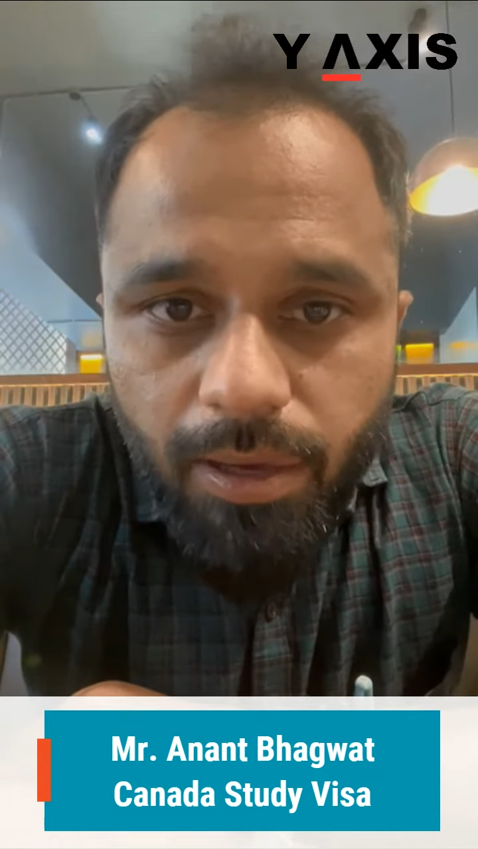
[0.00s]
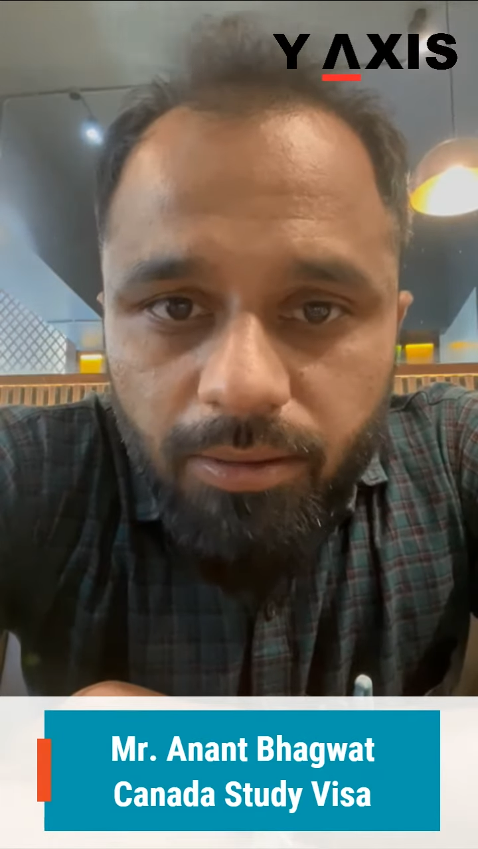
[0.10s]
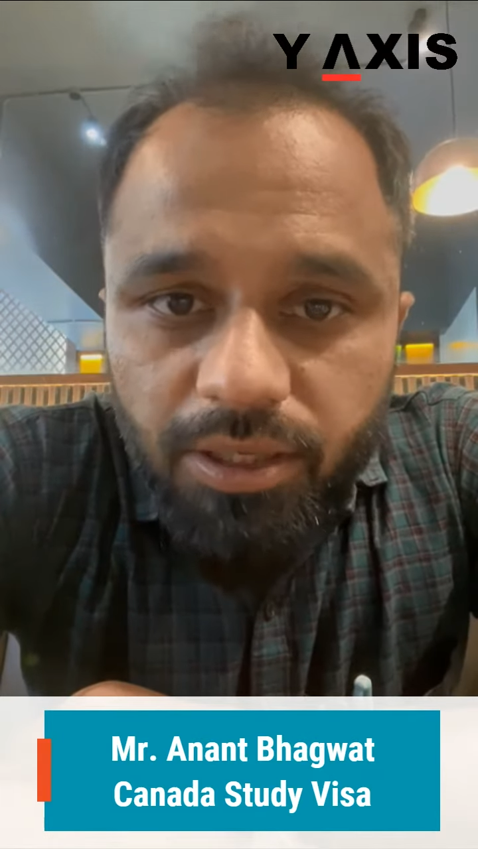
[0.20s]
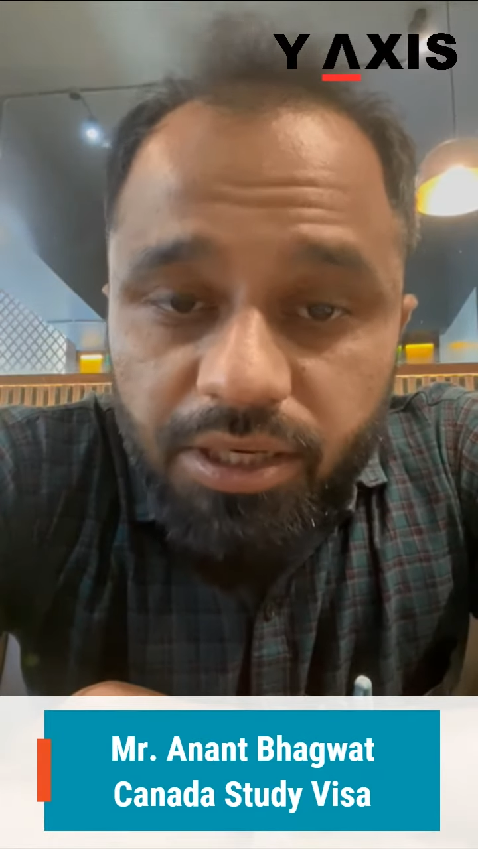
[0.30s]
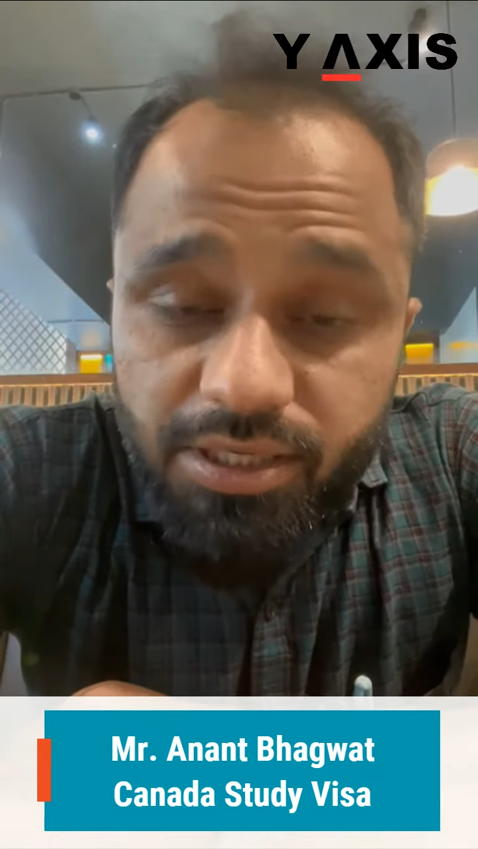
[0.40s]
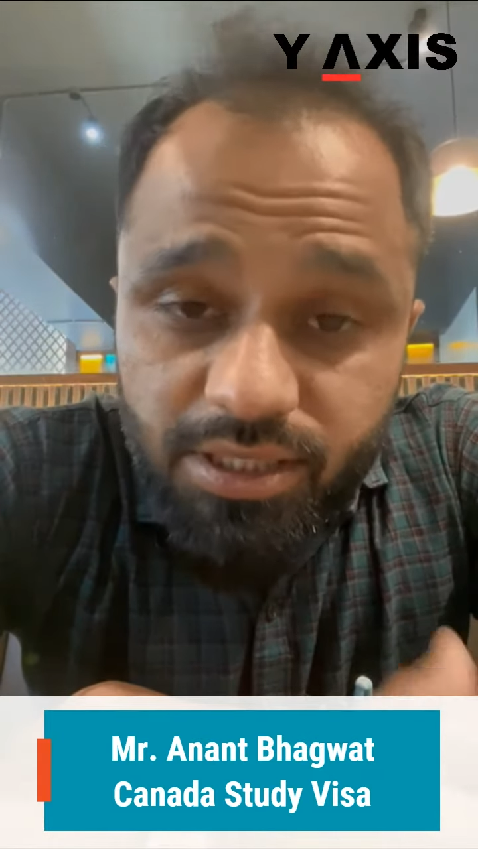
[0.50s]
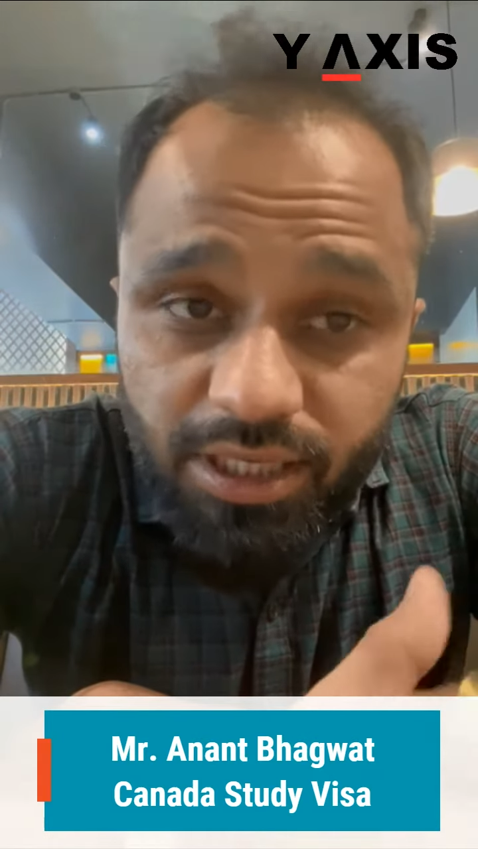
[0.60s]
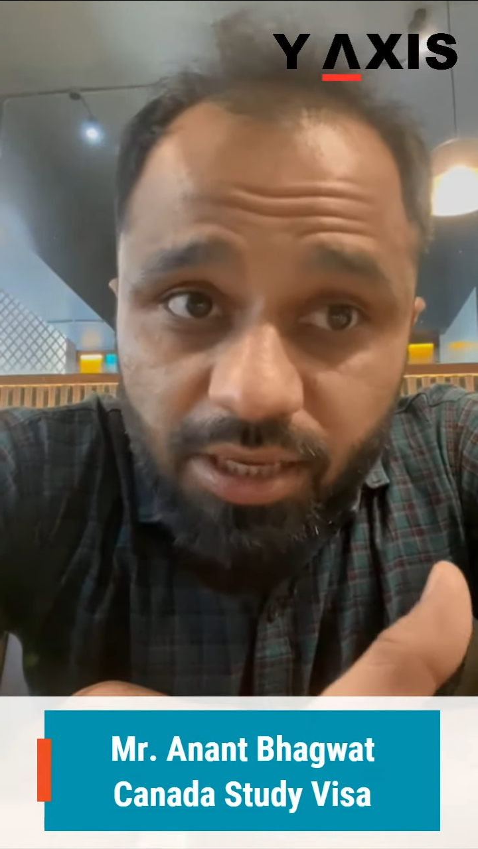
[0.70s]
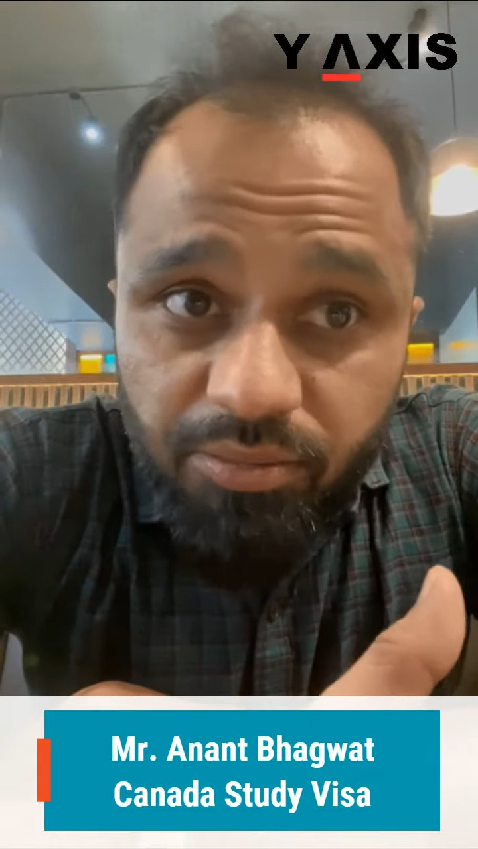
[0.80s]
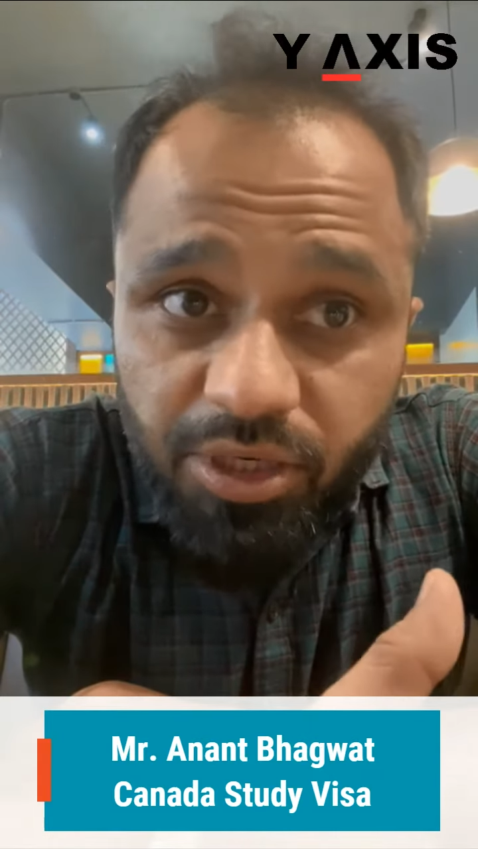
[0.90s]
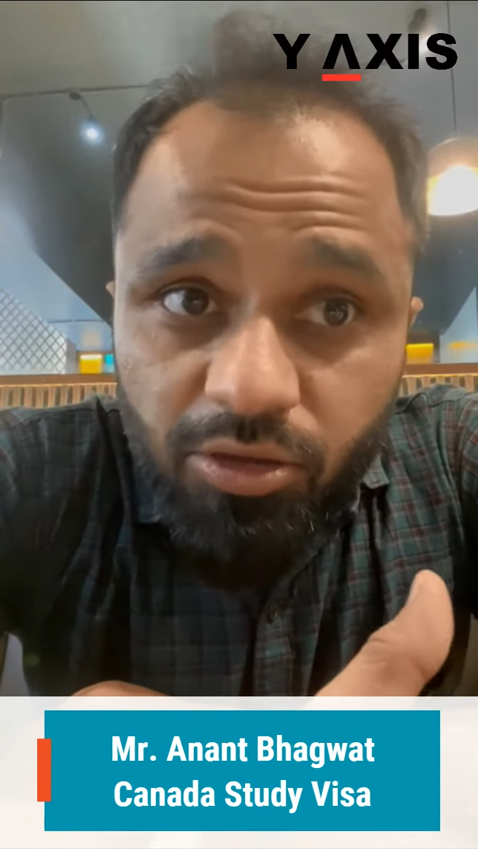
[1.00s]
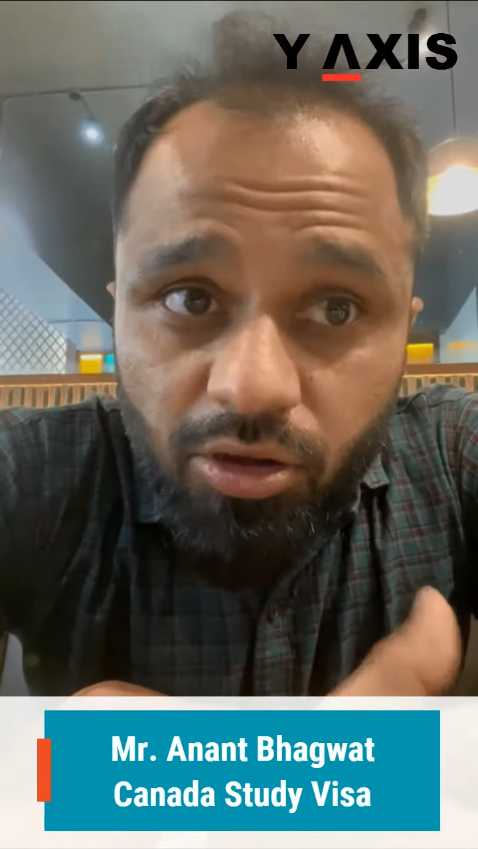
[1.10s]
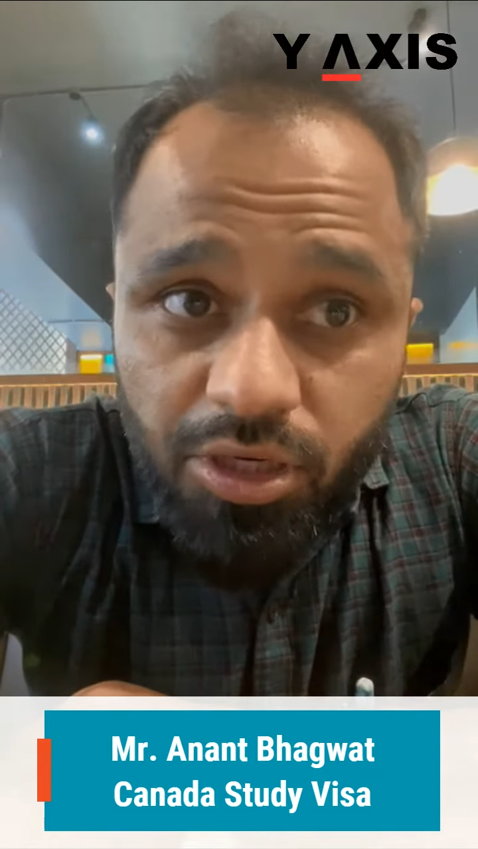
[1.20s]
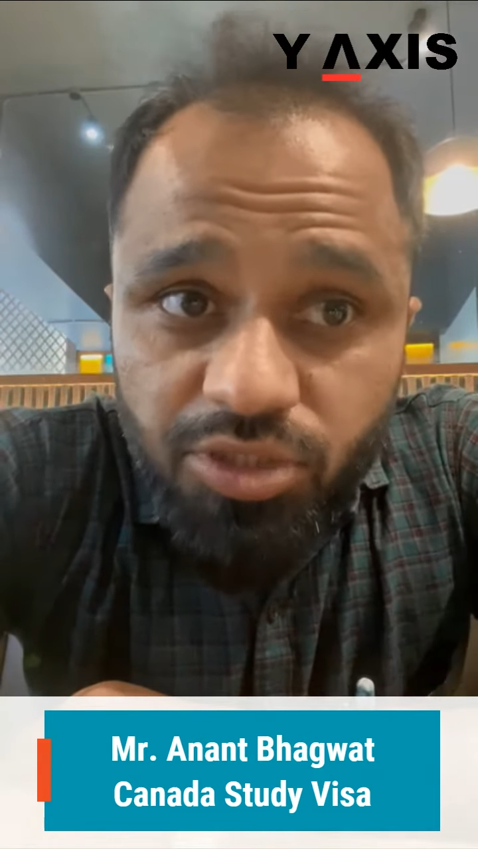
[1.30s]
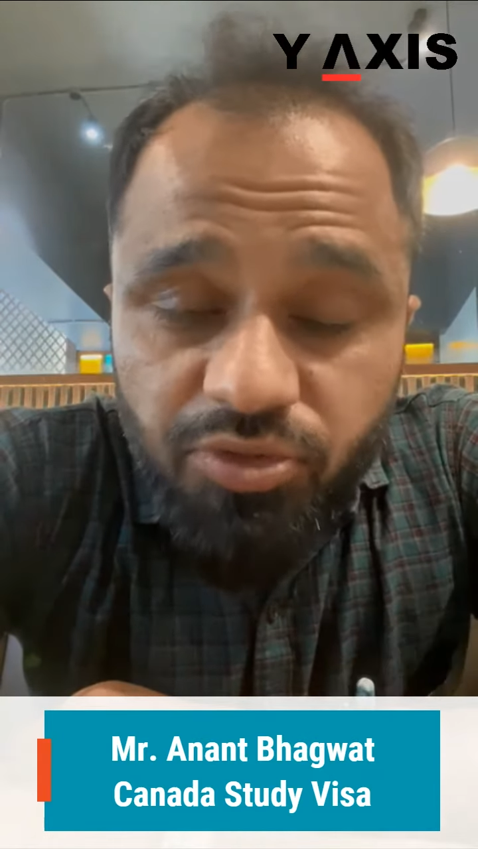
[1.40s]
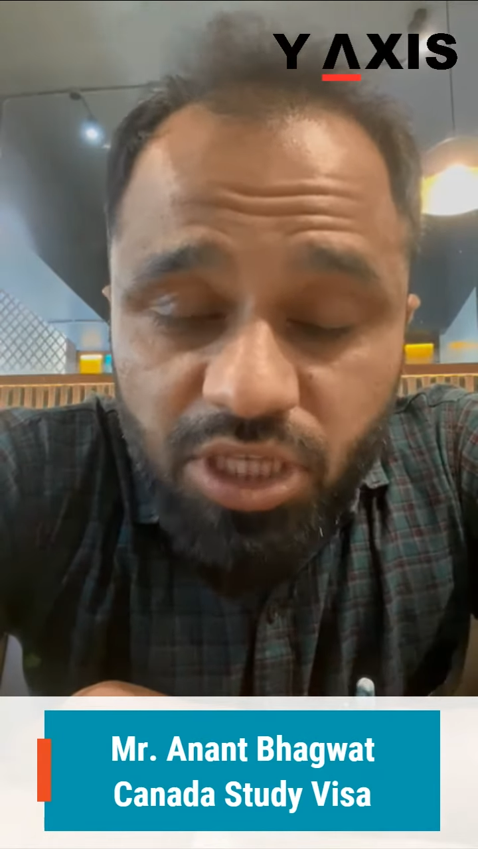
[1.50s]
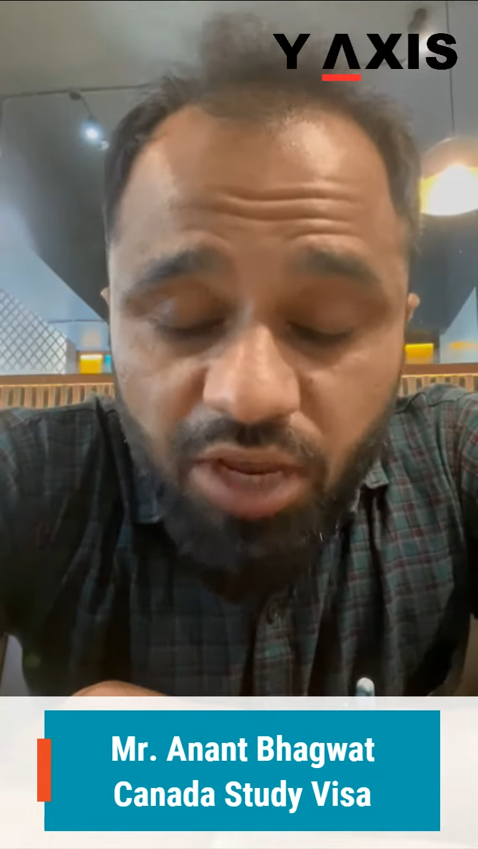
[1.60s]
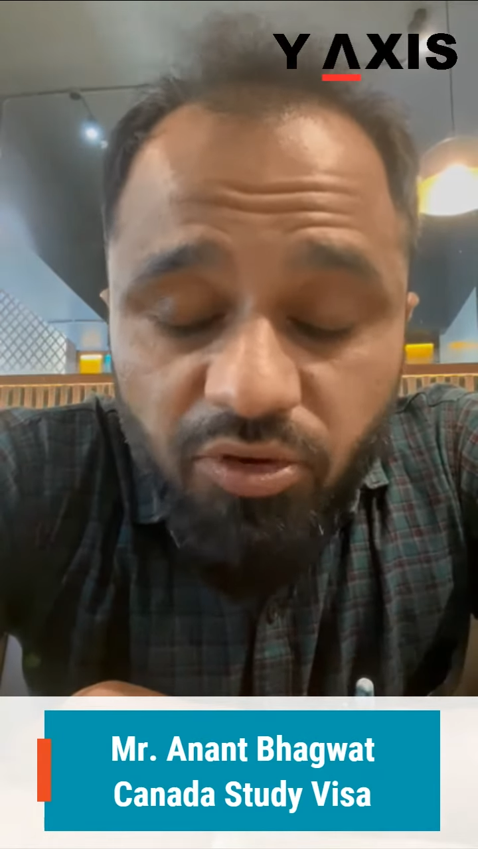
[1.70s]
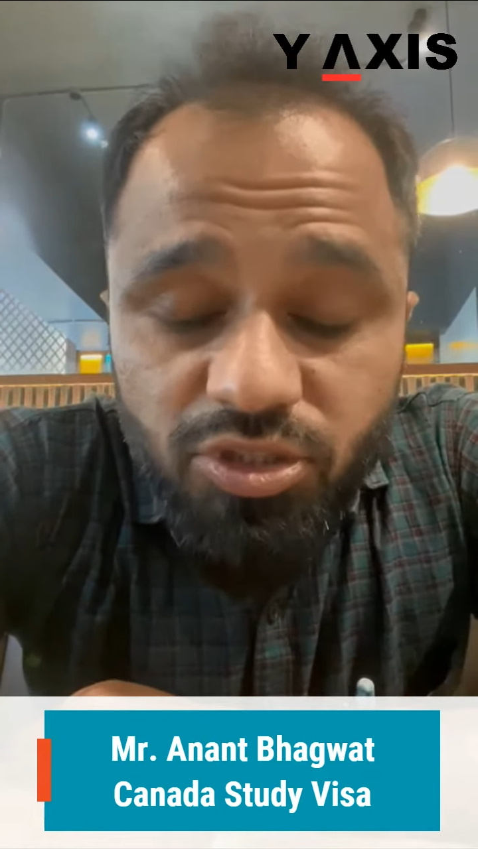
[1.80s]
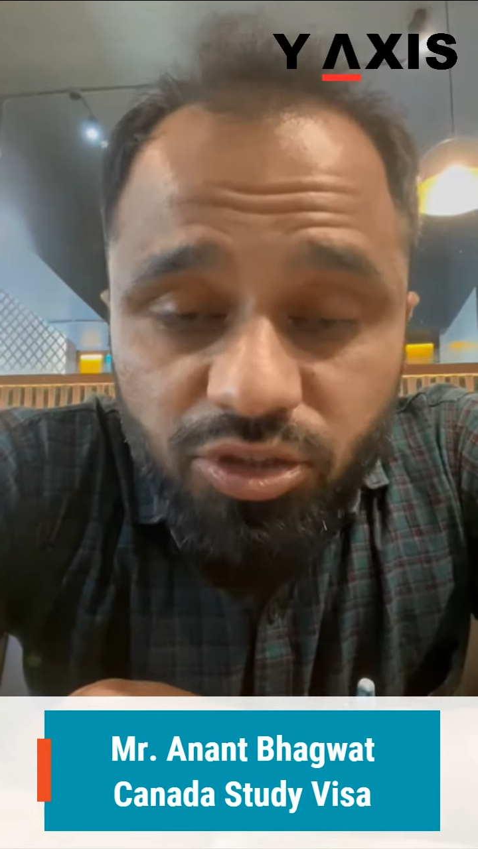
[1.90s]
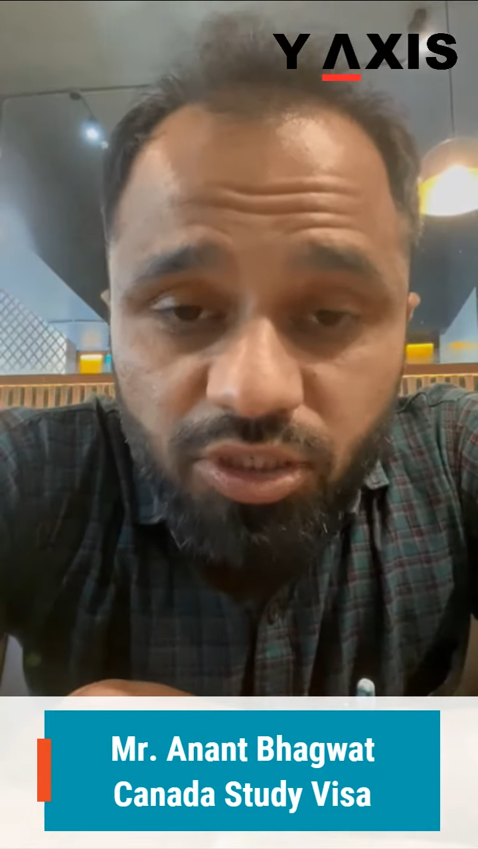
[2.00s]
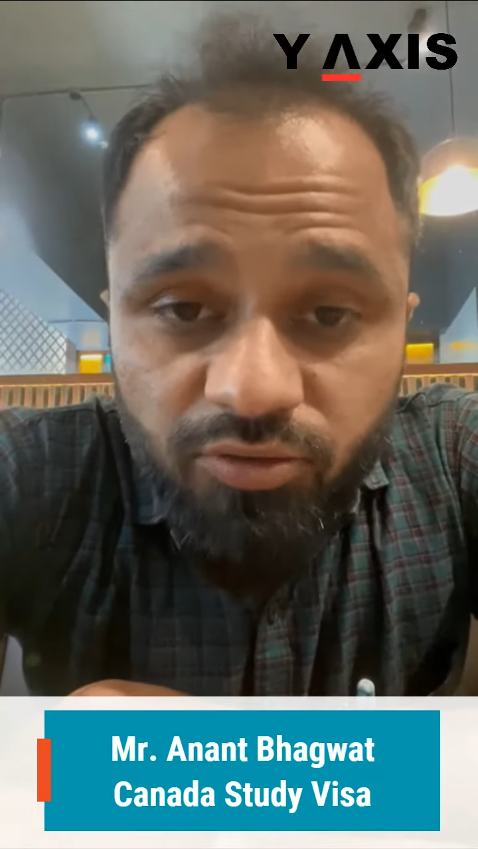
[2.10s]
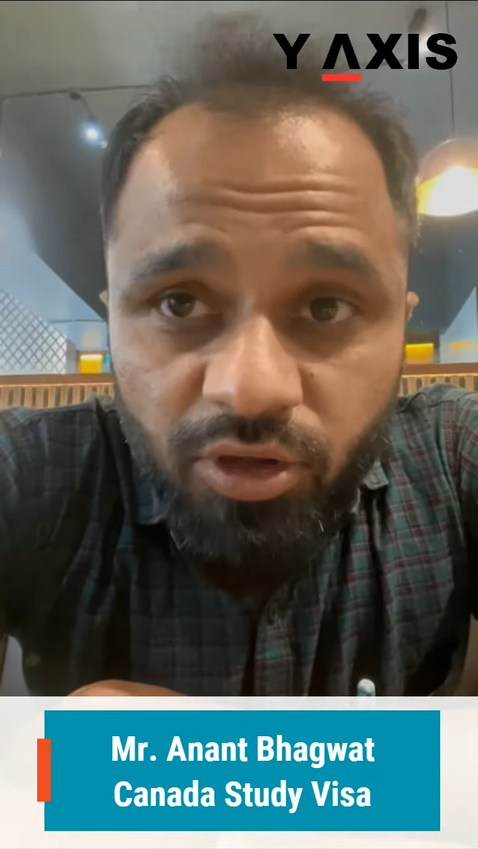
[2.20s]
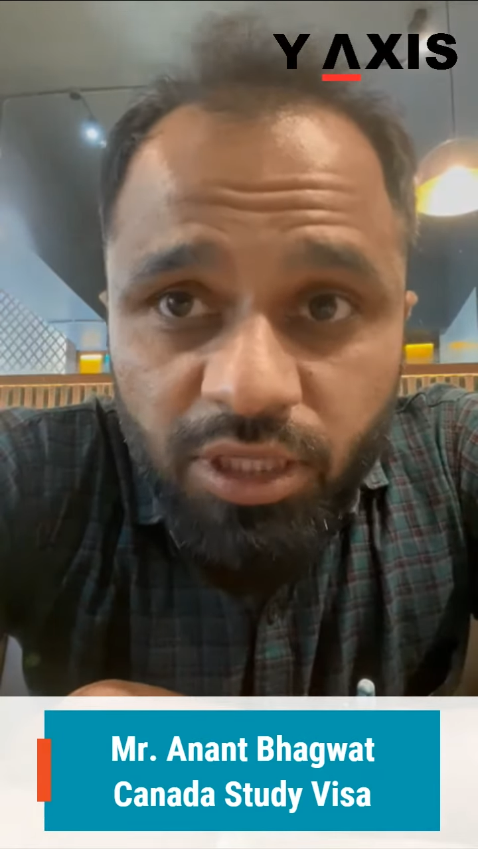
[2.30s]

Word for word: that is Cambrian College, which I was looking for.